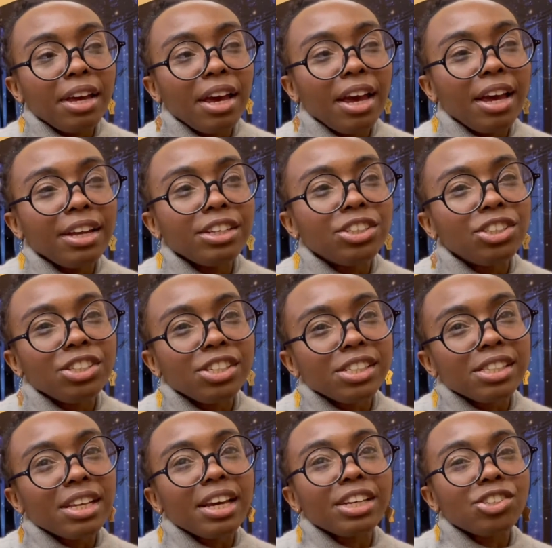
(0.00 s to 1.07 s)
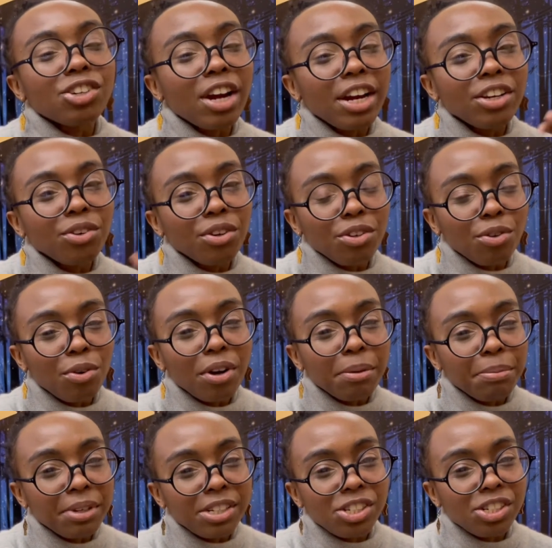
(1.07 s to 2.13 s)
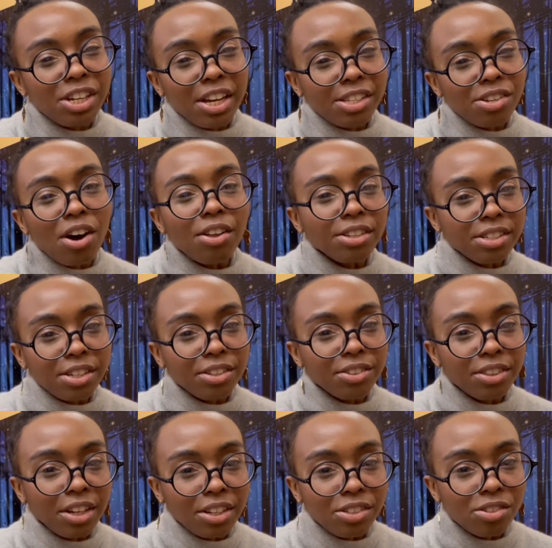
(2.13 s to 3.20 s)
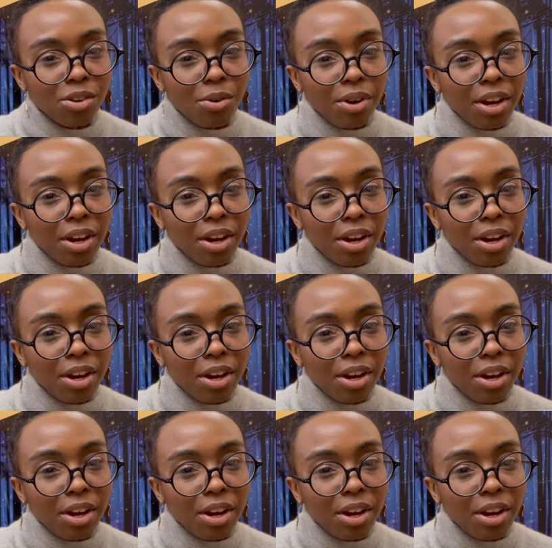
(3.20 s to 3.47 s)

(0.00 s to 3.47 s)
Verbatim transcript: and she's like trying to ignore it because she has all these other things going